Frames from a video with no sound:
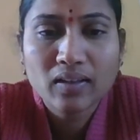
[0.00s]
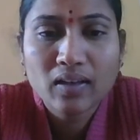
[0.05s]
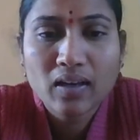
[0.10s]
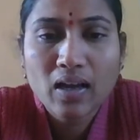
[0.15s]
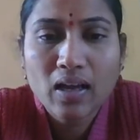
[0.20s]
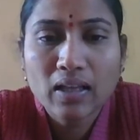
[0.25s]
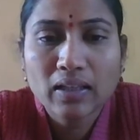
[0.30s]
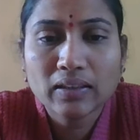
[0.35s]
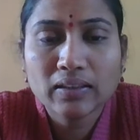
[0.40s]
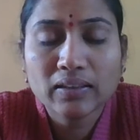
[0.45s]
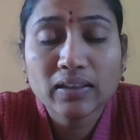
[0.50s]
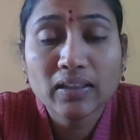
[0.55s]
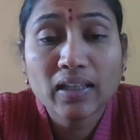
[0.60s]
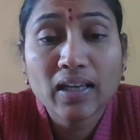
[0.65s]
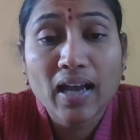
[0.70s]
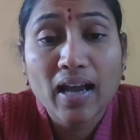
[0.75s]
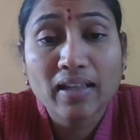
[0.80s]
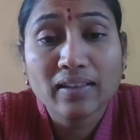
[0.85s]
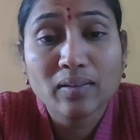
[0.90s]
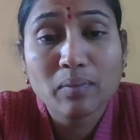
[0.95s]
healthy,
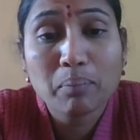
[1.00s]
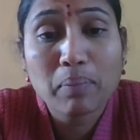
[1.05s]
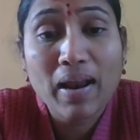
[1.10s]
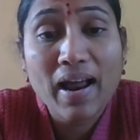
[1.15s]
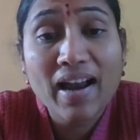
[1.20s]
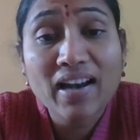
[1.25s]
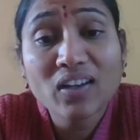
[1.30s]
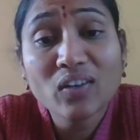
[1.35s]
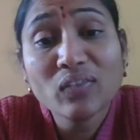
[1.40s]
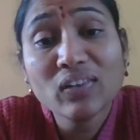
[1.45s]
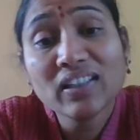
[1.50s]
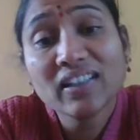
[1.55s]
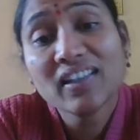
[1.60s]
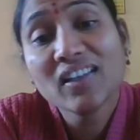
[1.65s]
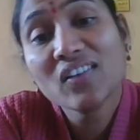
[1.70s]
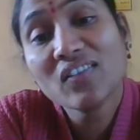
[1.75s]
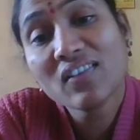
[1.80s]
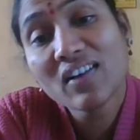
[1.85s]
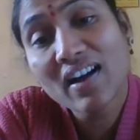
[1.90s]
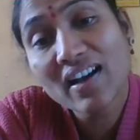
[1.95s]
and the plant will
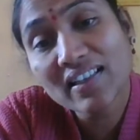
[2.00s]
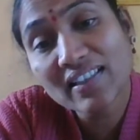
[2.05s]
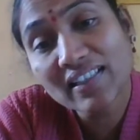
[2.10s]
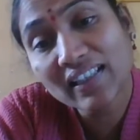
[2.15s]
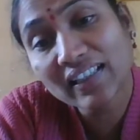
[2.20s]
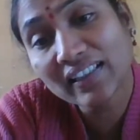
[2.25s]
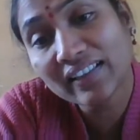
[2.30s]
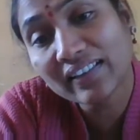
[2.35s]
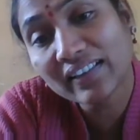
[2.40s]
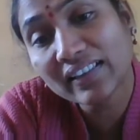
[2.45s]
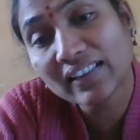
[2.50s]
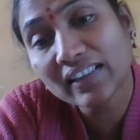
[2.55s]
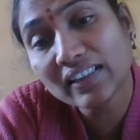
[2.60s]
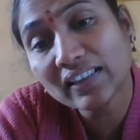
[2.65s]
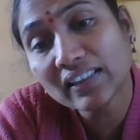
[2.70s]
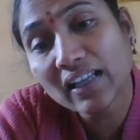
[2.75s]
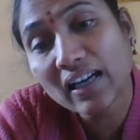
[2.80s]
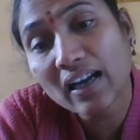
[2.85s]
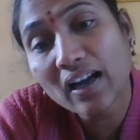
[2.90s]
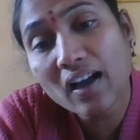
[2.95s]
give us in return
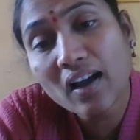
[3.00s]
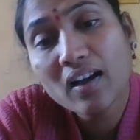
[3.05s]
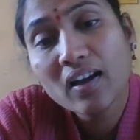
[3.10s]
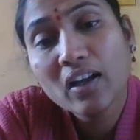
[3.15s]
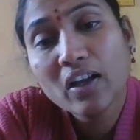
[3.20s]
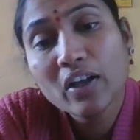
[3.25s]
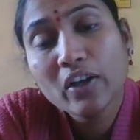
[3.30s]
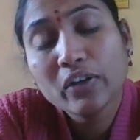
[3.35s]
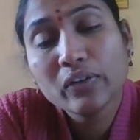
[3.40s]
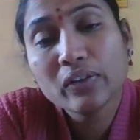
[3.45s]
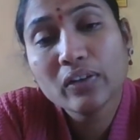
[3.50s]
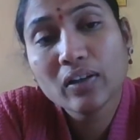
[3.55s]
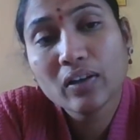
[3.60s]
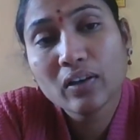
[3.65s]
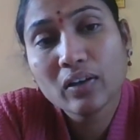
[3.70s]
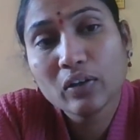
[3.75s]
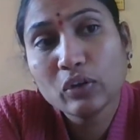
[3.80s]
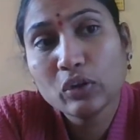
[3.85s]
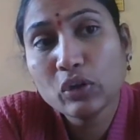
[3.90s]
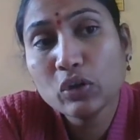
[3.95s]

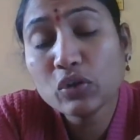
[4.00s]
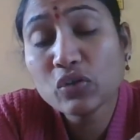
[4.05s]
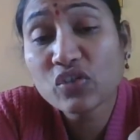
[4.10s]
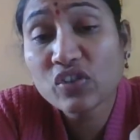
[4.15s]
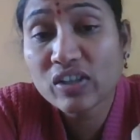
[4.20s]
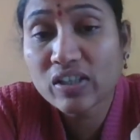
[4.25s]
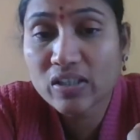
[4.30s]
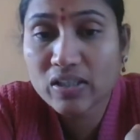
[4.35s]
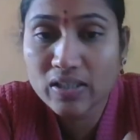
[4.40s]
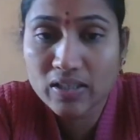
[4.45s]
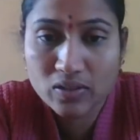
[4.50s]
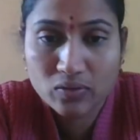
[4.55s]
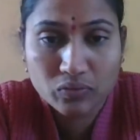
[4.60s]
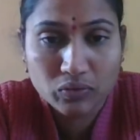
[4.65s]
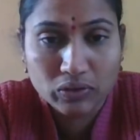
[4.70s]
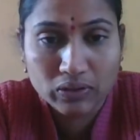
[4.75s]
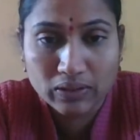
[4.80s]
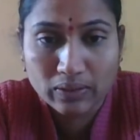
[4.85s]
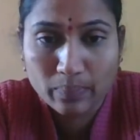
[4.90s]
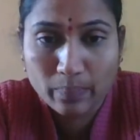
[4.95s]
the nutritious
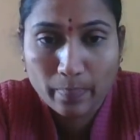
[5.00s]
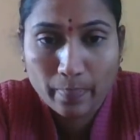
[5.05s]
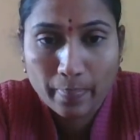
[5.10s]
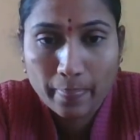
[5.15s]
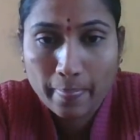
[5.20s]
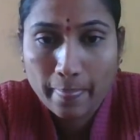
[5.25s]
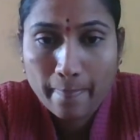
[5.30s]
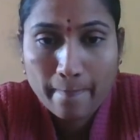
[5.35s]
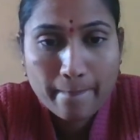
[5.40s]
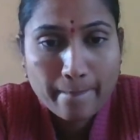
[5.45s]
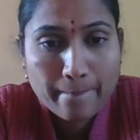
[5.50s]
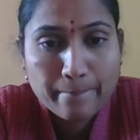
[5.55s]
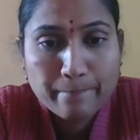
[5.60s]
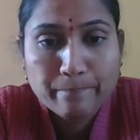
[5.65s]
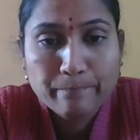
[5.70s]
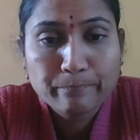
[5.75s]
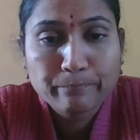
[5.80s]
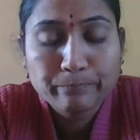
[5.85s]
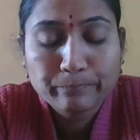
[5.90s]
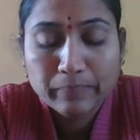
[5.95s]
food.
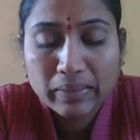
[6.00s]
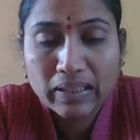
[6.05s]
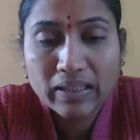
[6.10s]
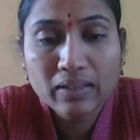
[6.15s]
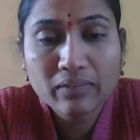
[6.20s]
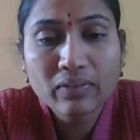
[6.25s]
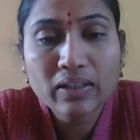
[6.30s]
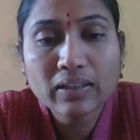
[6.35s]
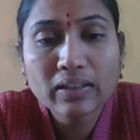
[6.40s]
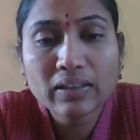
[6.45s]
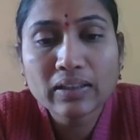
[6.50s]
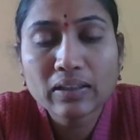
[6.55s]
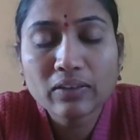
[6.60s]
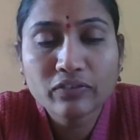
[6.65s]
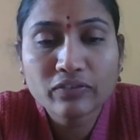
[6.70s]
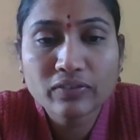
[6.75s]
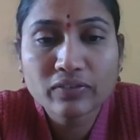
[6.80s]
Even if